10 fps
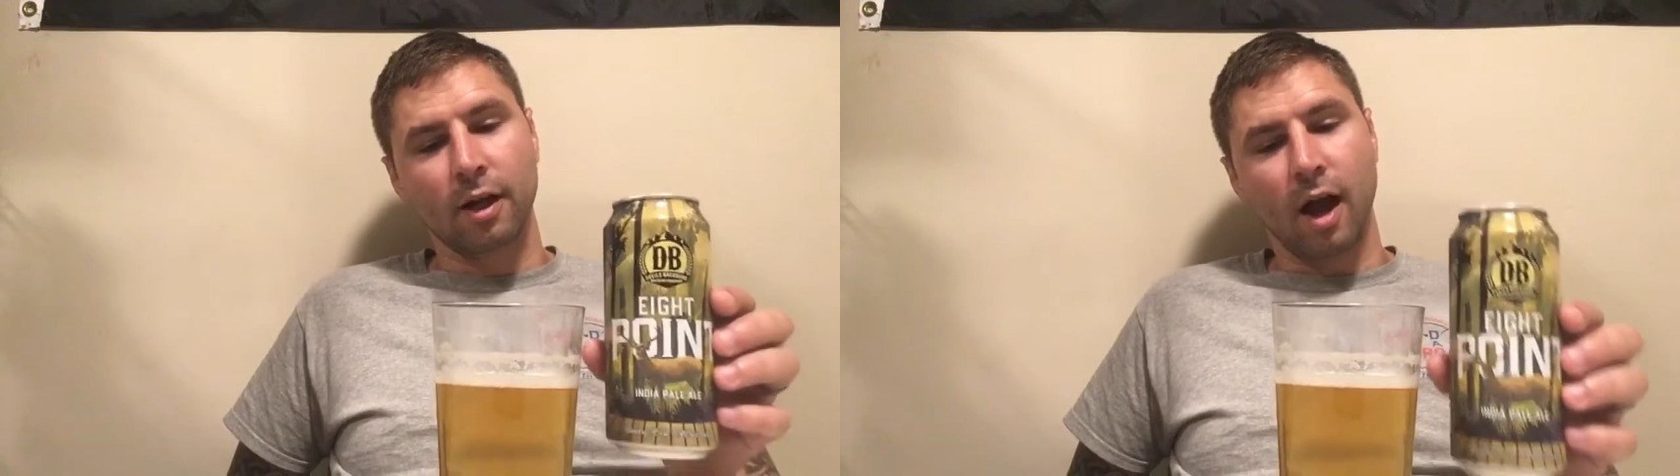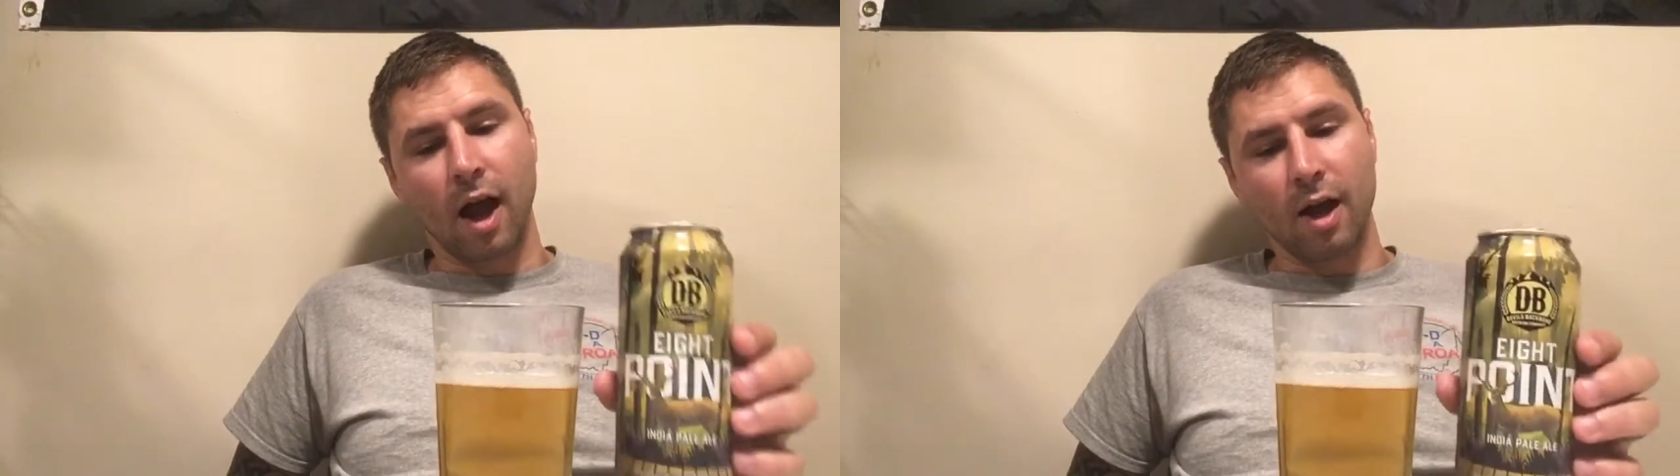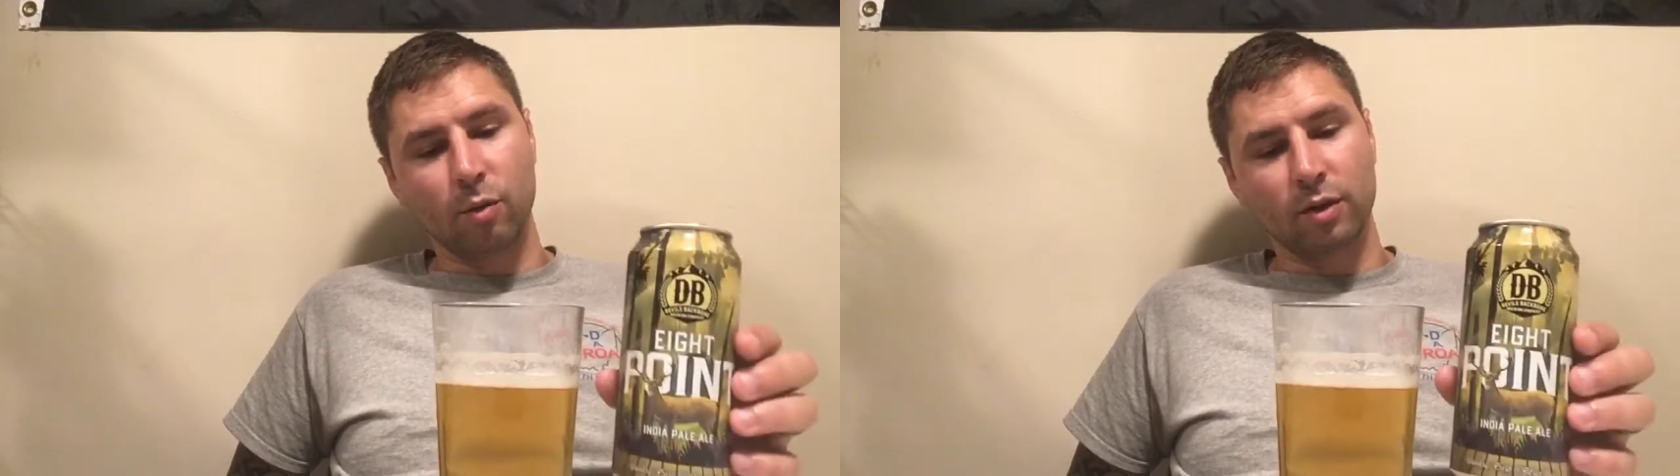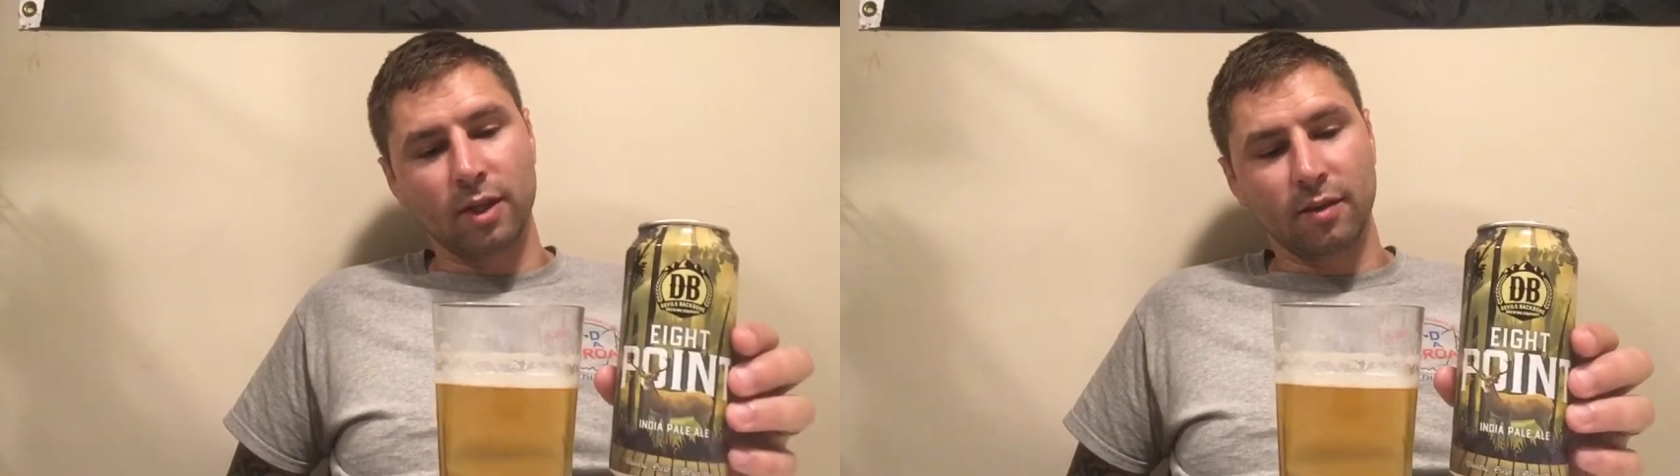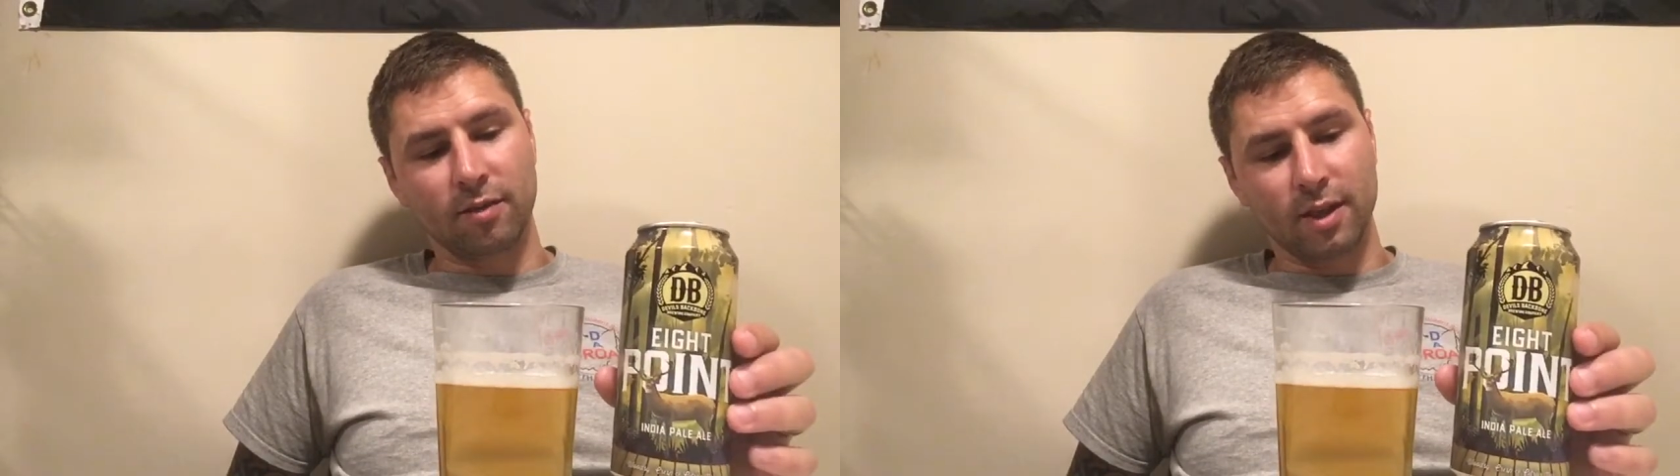I would
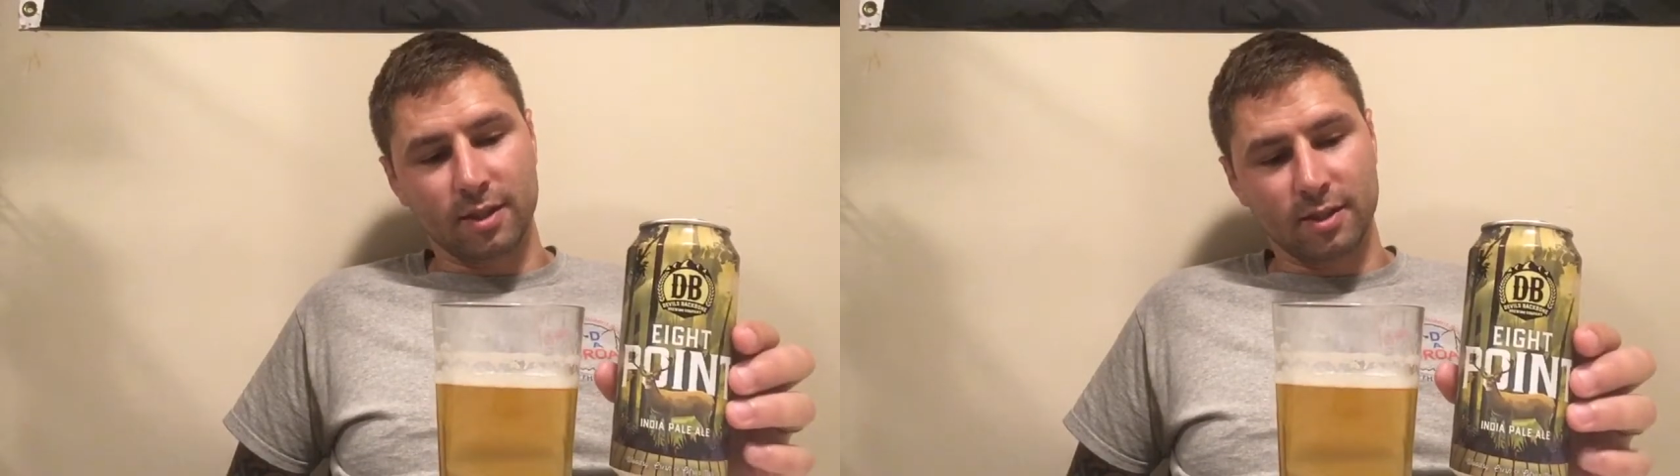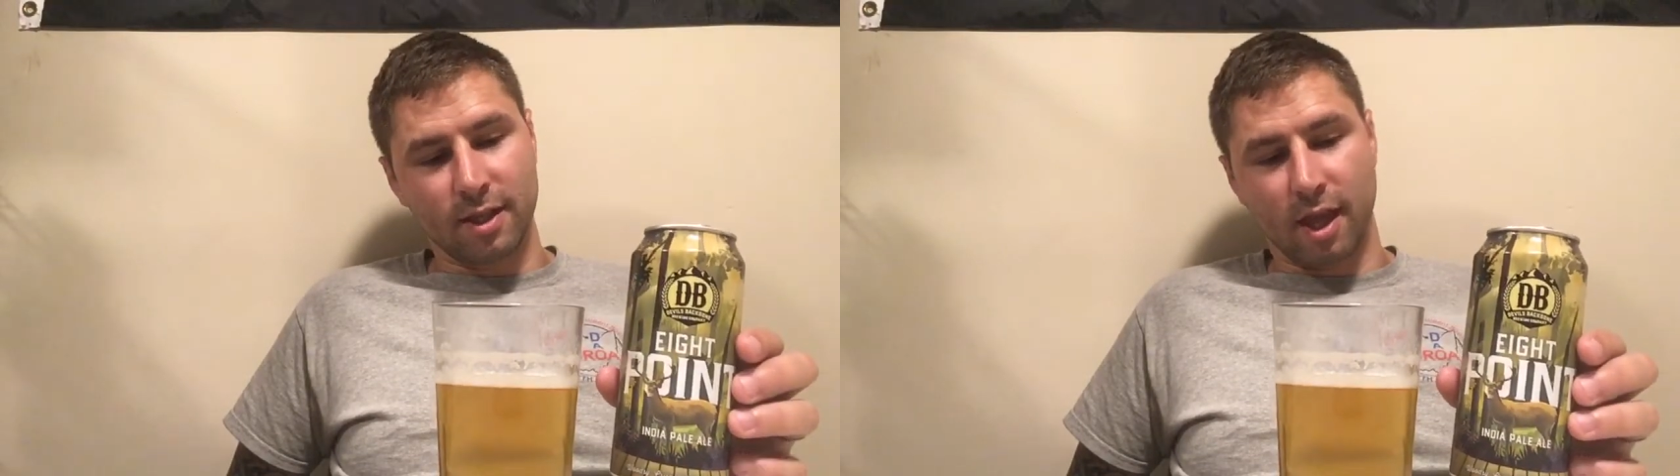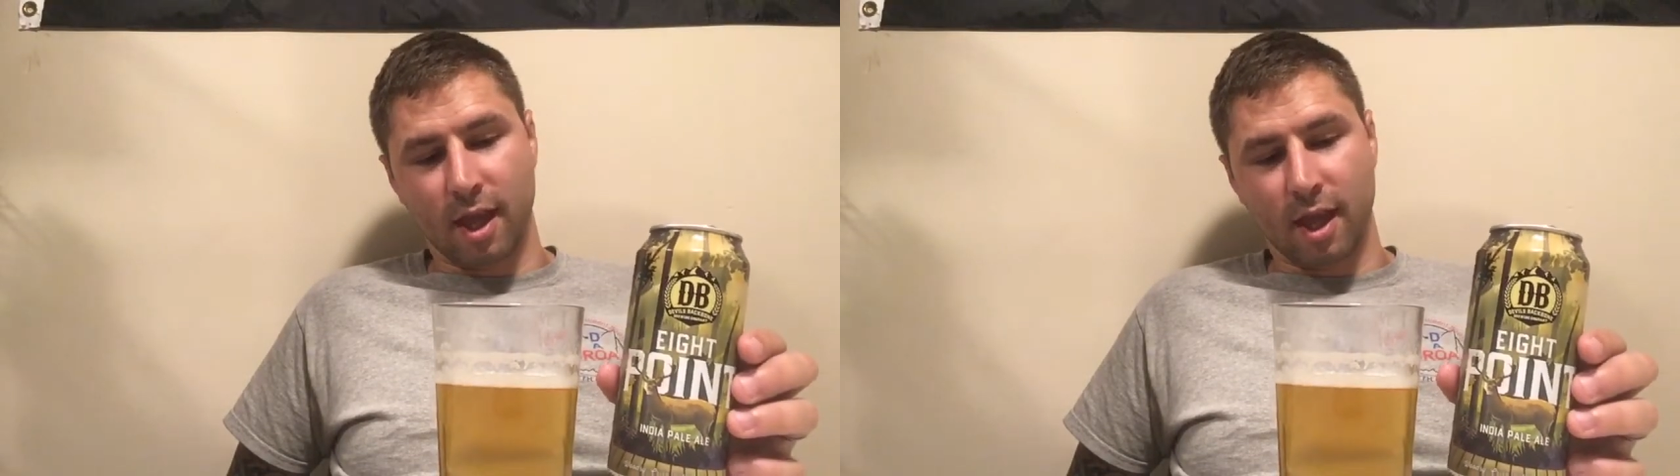give this